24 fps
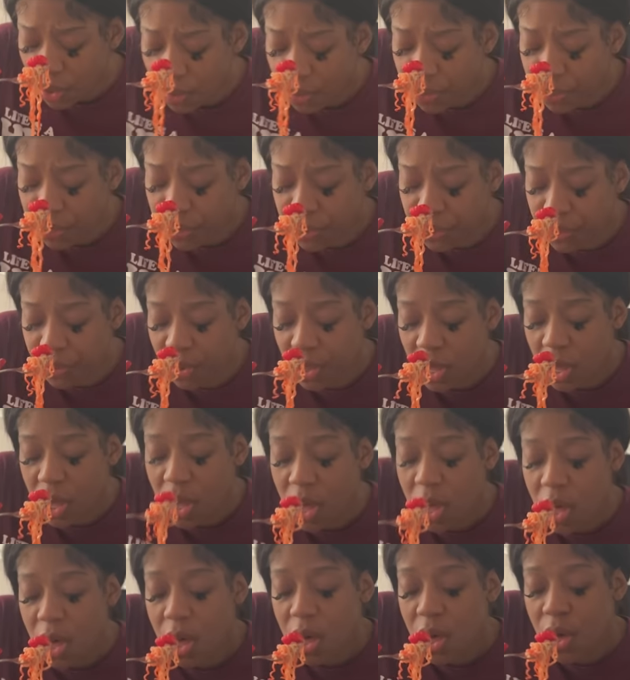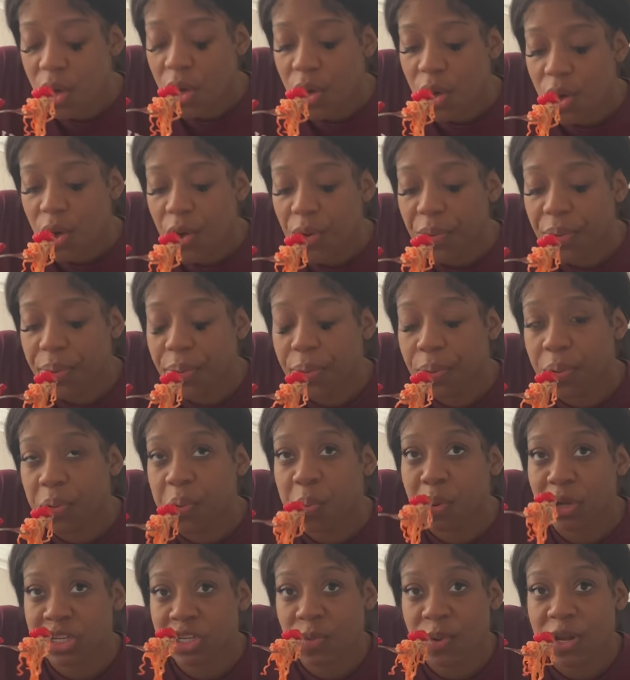Hey girl. Come on, man. Can you stop eating them noodles?
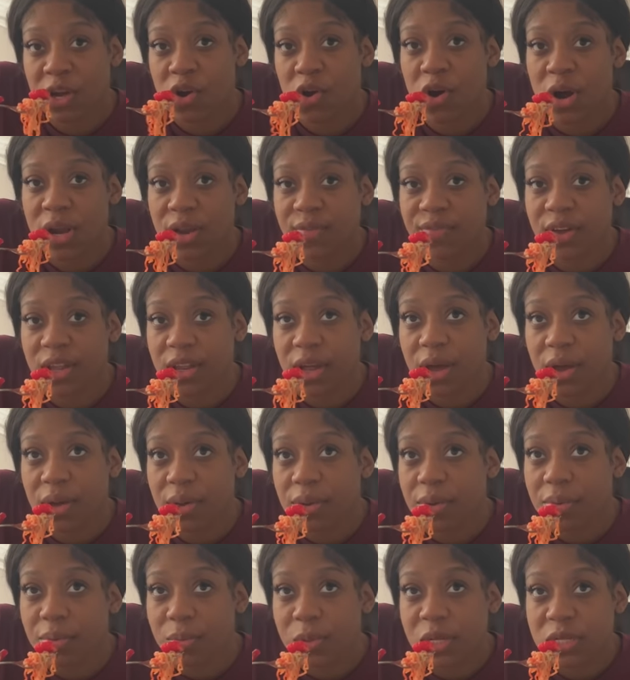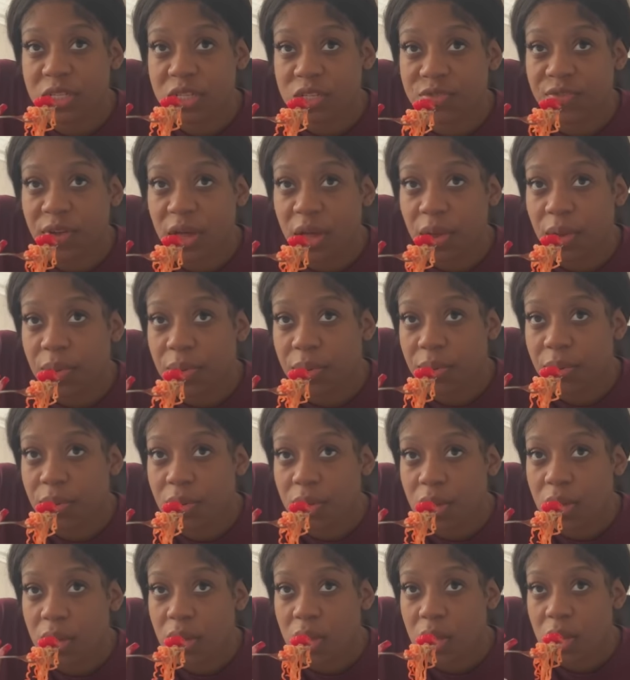What's come on. For, What's this for?
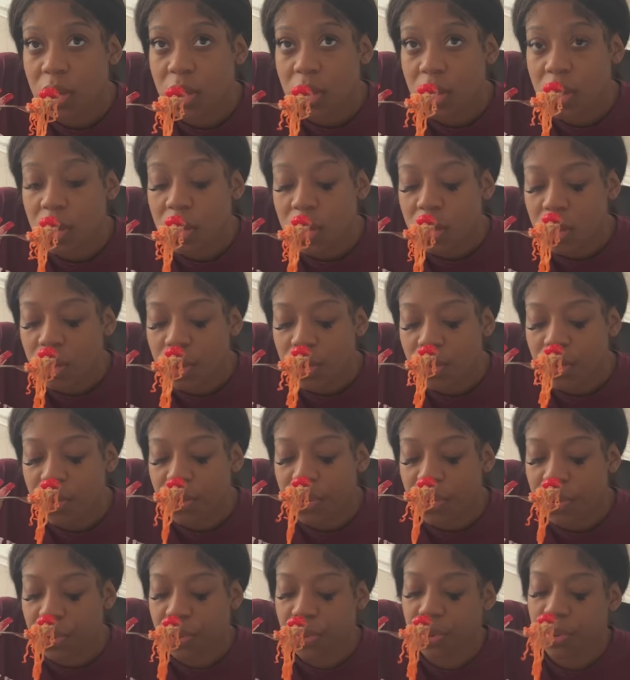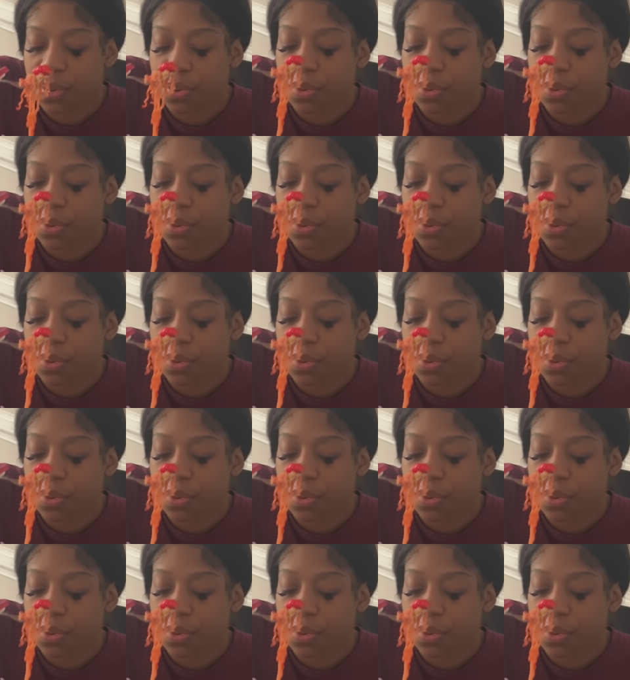For my vlog.